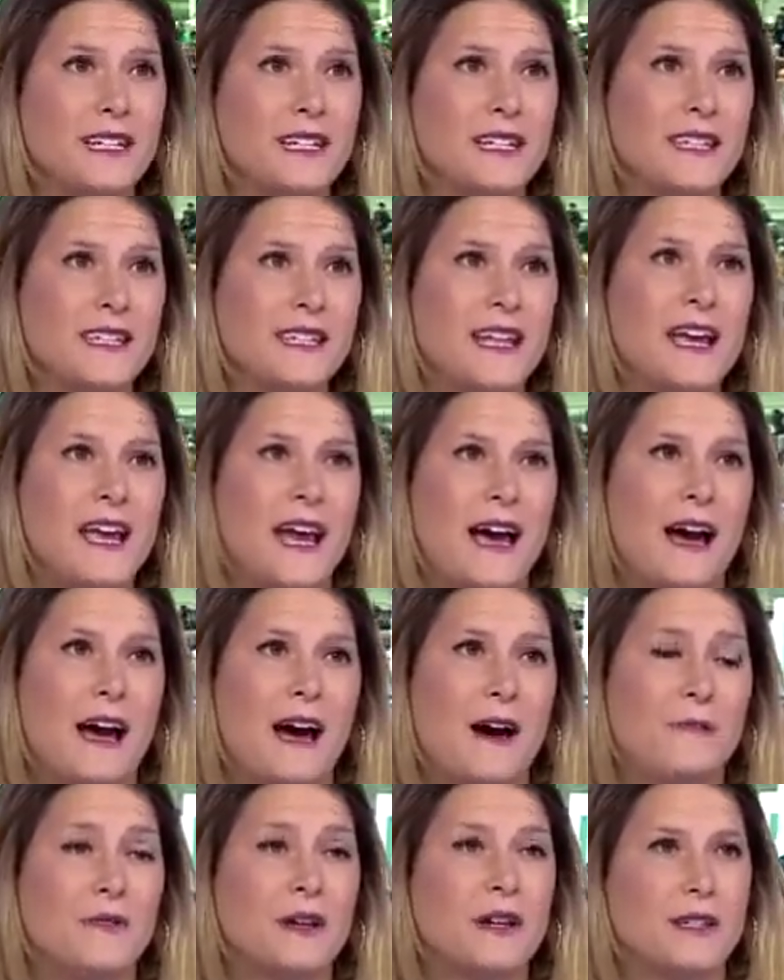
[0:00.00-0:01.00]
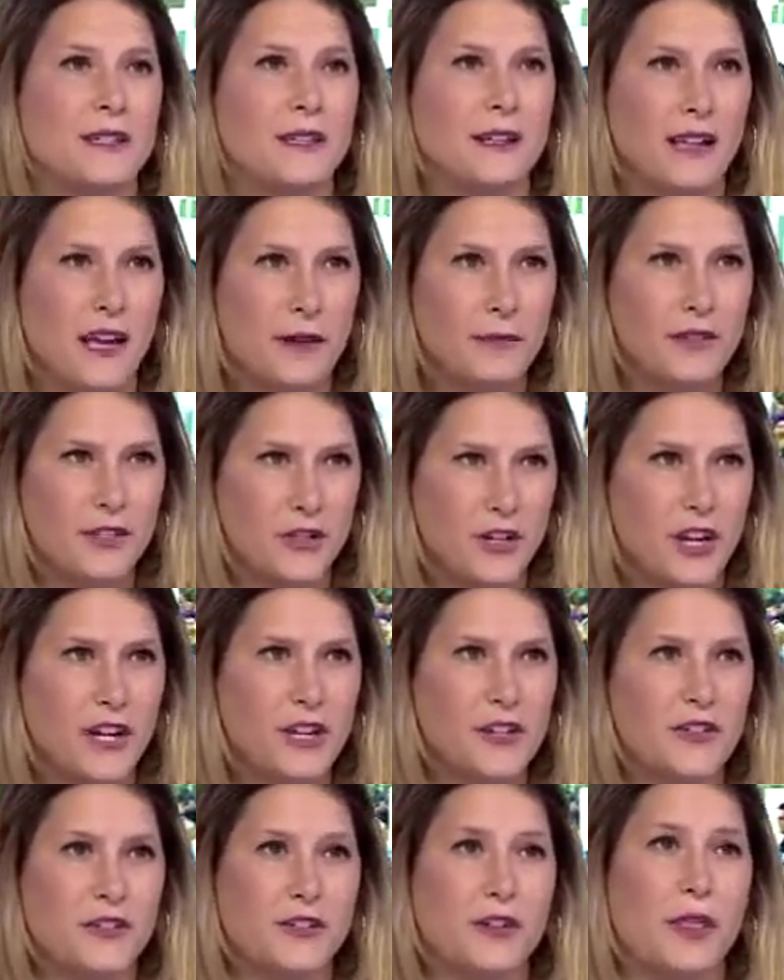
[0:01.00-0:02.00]
East because climate
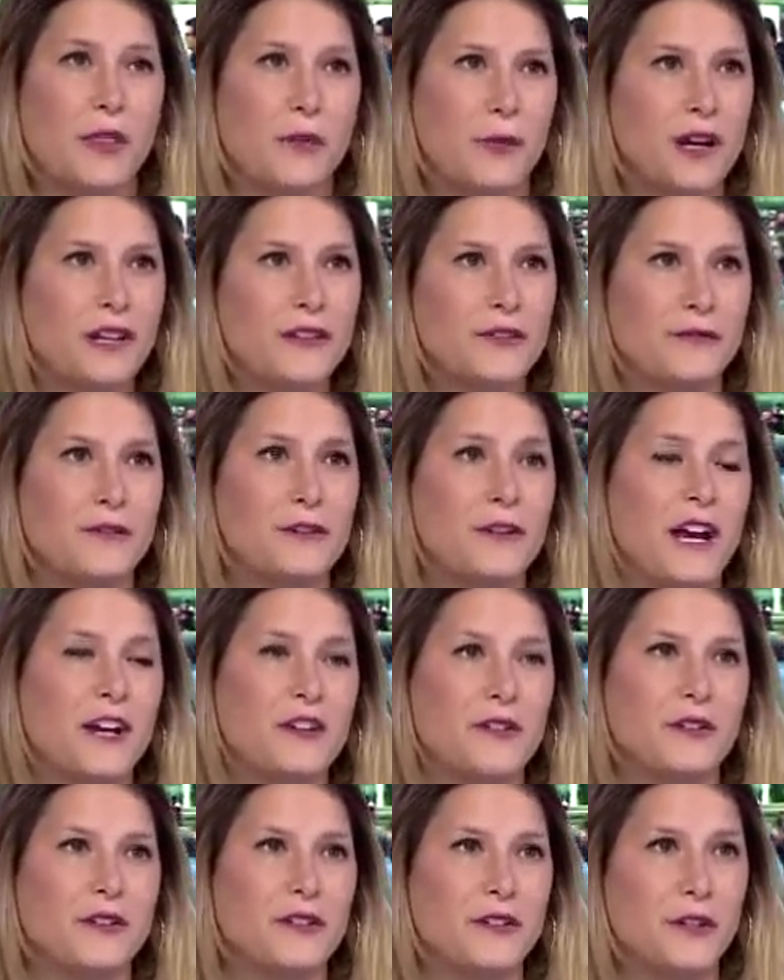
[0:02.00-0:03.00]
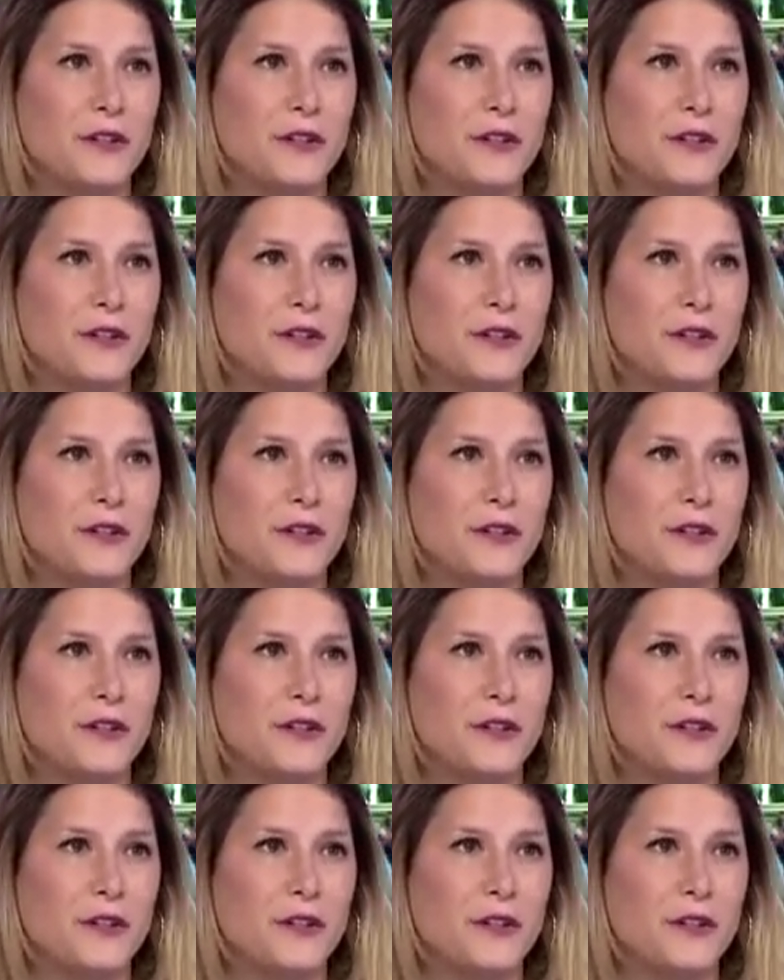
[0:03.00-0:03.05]
change is a threat for national